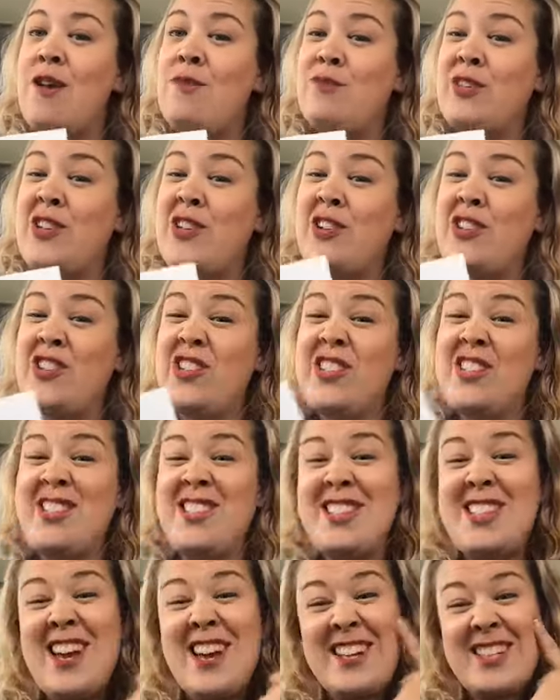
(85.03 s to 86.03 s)
So you're just
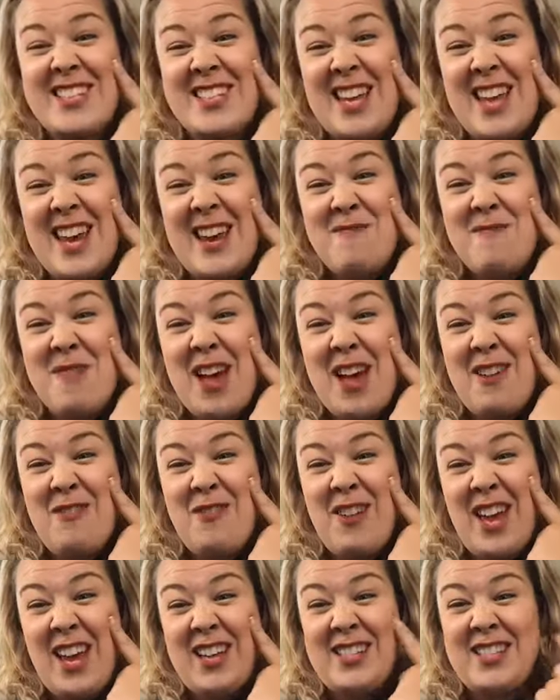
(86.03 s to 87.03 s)
stuck seeing my
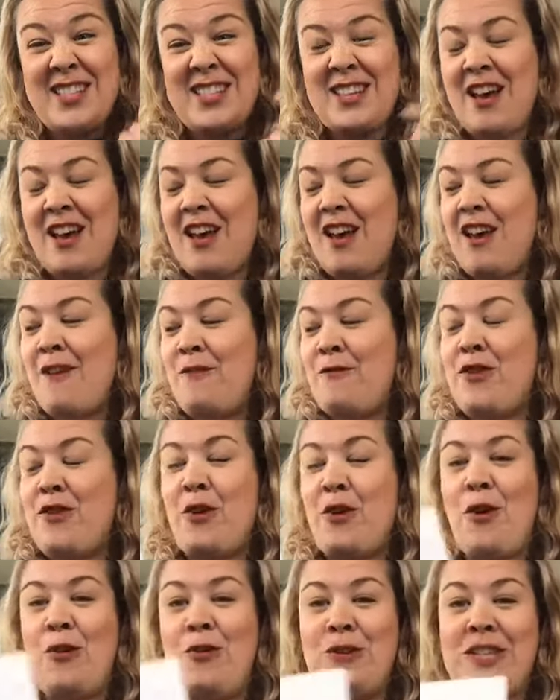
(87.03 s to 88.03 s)
face for
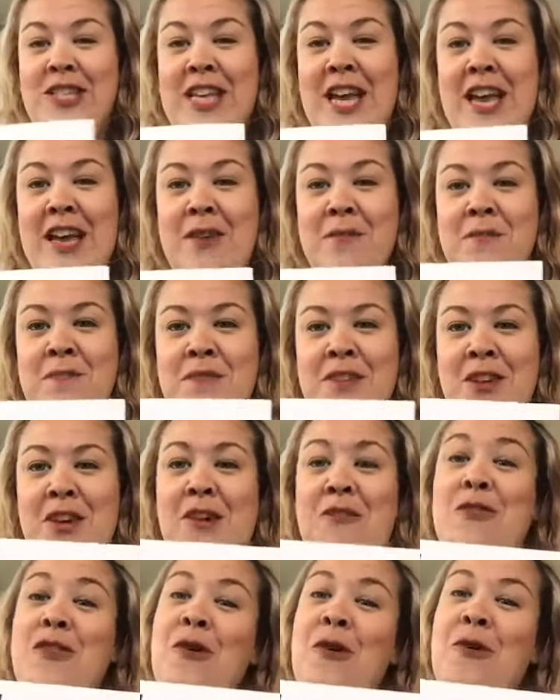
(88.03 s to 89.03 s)
the whole day,
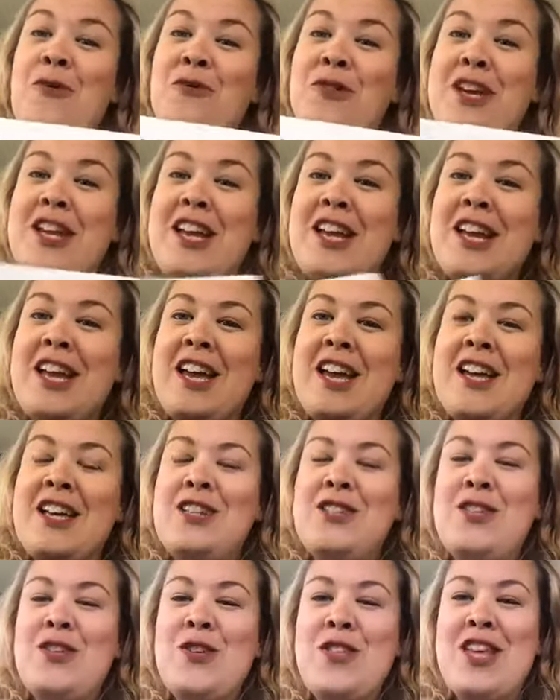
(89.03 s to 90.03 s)
or for the whole reading,
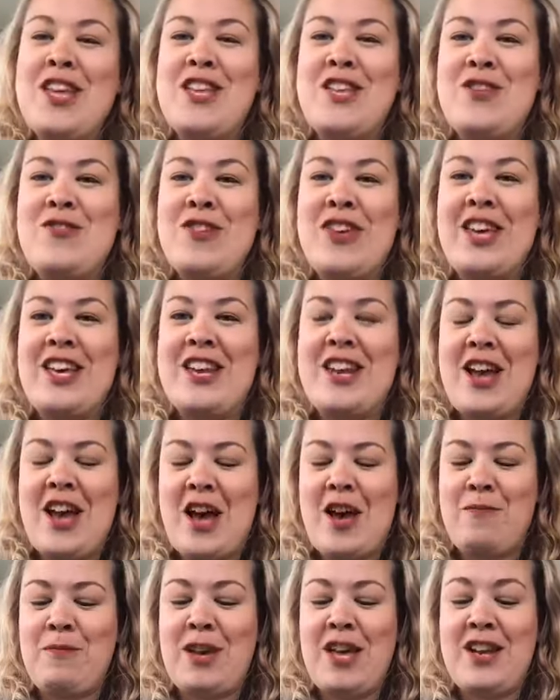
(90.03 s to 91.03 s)
so that you can
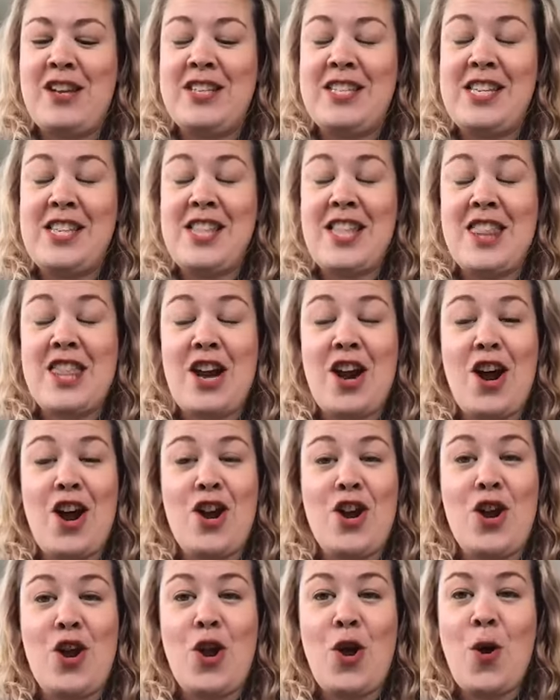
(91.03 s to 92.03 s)
kind of see that there are
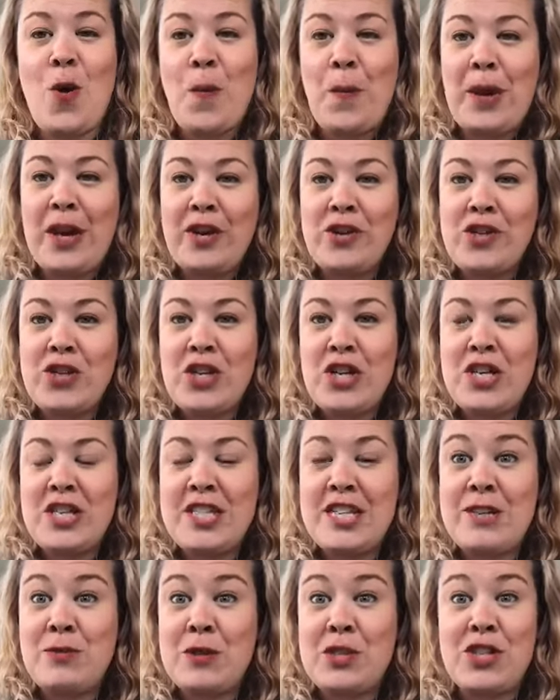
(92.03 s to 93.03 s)
no pictures.
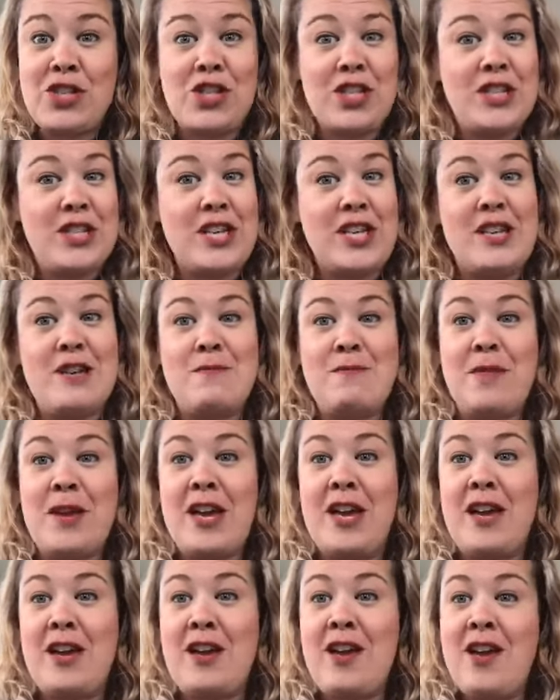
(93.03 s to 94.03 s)
We're just going to
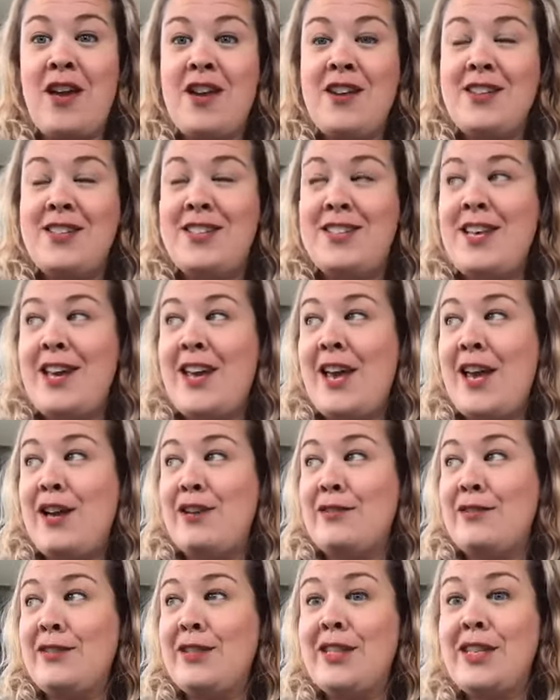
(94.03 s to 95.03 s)
be saying
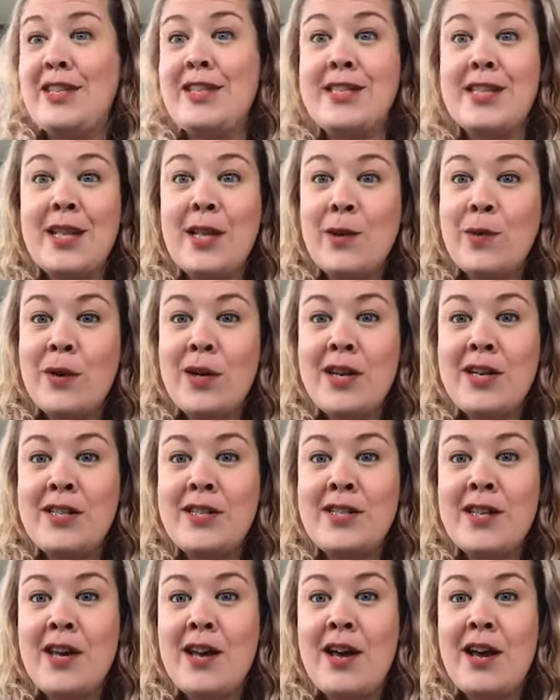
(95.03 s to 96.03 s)
really silly
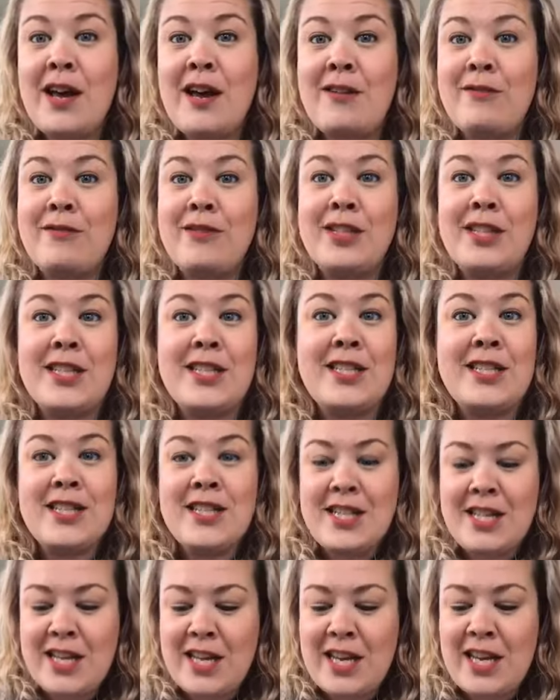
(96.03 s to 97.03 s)
words, really
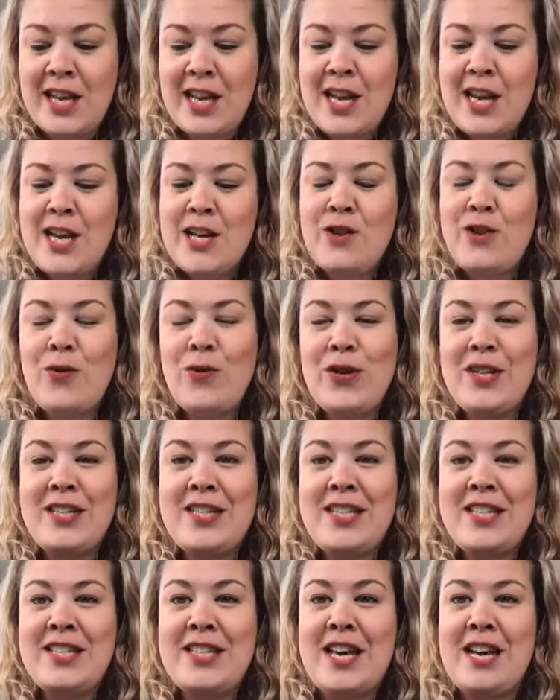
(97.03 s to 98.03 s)
silly
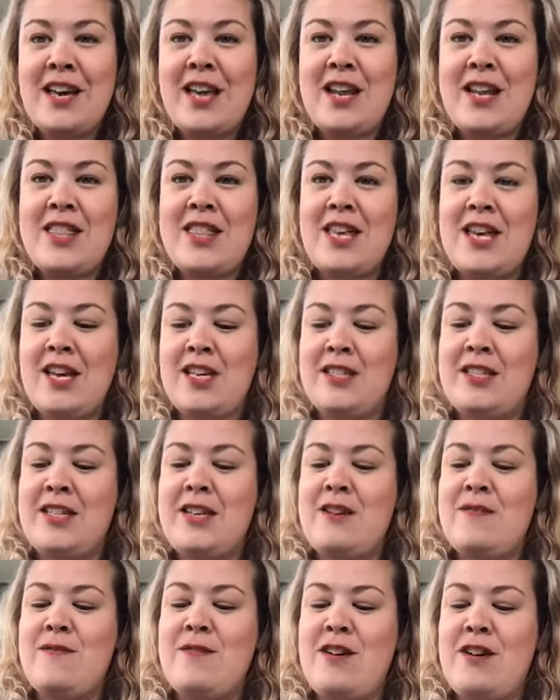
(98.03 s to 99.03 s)
noises, that kind of thing.
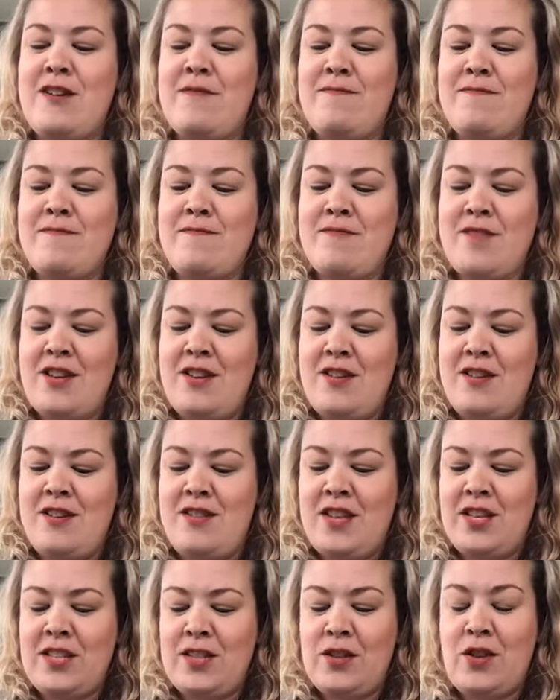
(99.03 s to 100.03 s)
So
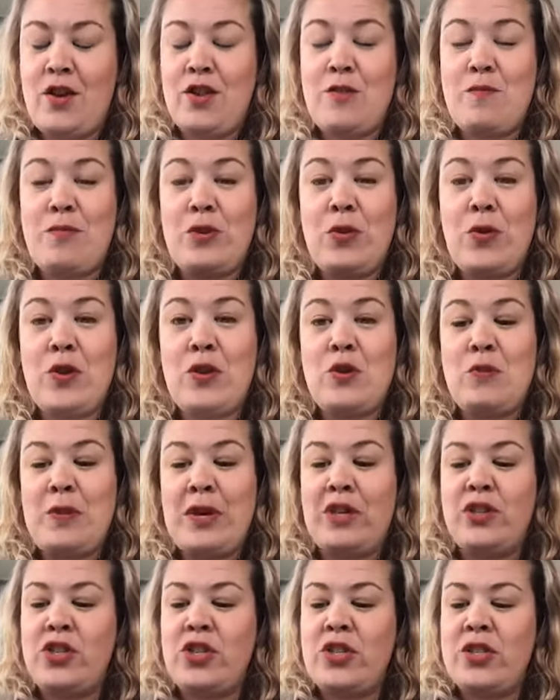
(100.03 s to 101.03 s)
this is called The Book with No
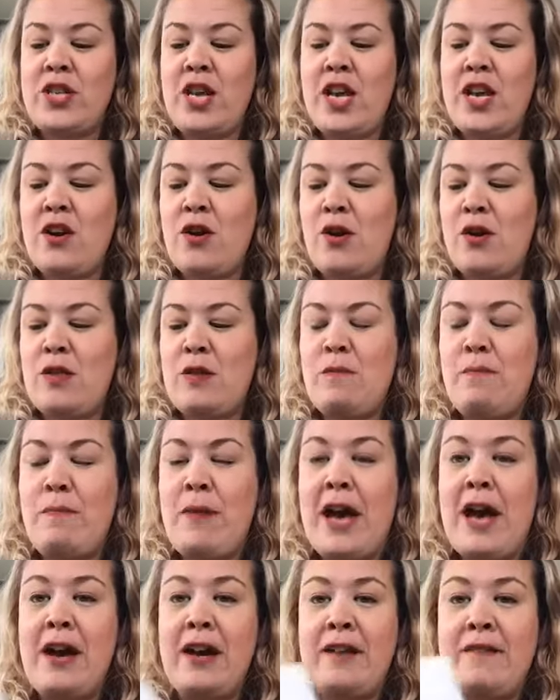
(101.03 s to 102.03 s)
Pictures, and on the
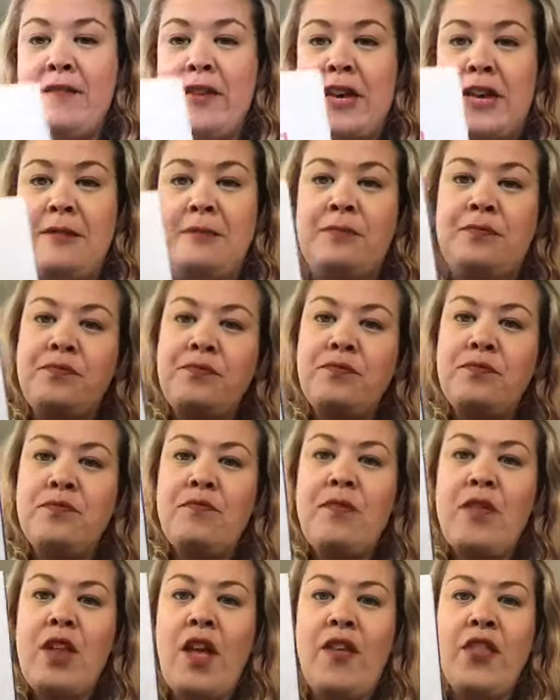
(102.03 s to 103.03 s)
back of it,
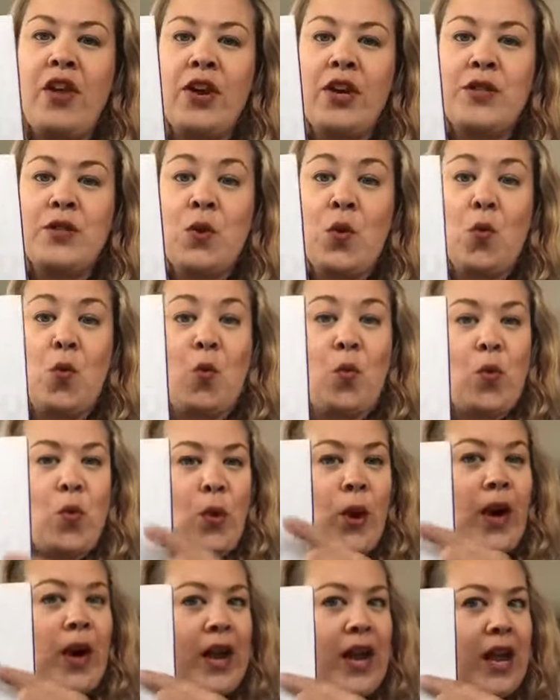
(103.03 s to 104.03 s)
there is a
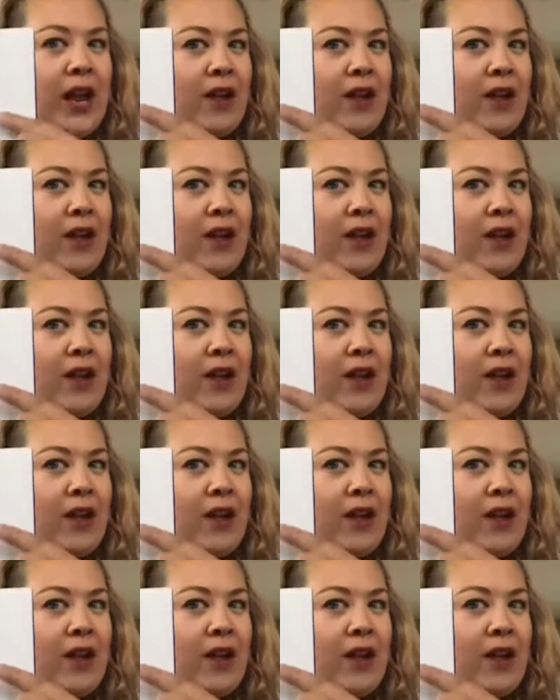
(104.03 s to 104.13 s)
warning.